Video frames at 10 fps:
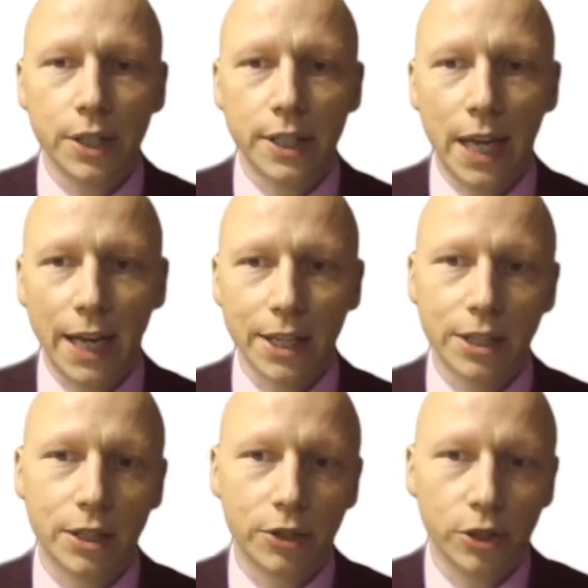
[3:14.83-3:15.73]

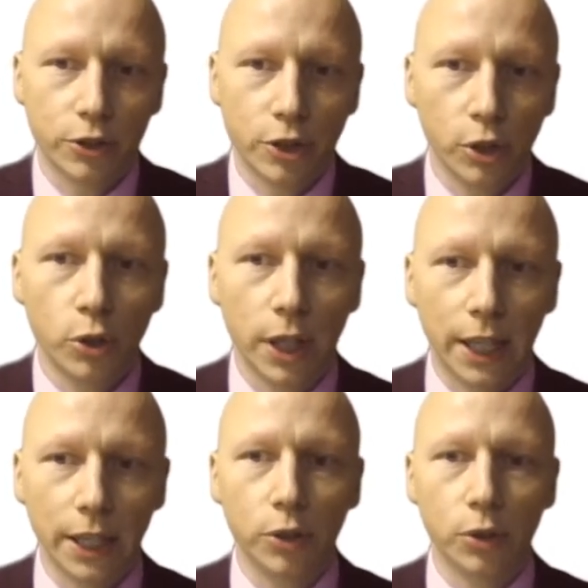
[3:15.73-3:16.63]
test, to look
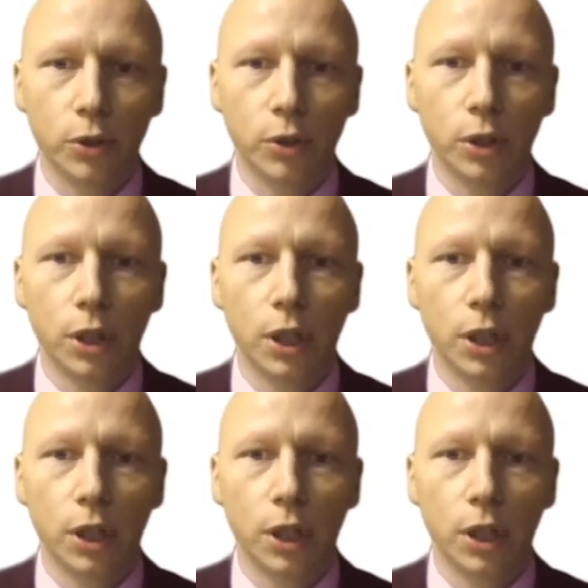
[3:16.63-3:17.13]
at your